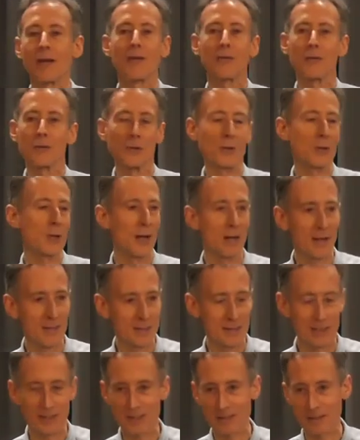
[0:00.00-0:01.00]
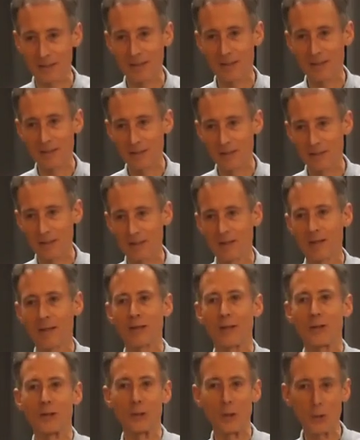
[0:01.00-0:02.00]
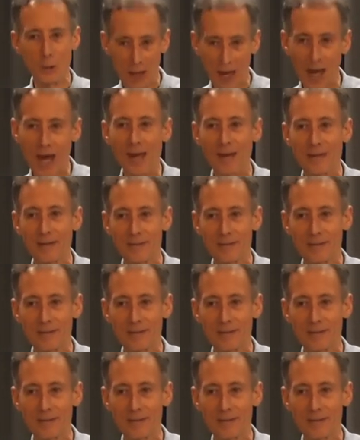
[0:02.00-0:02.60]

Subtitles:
that you can't succeed. You can.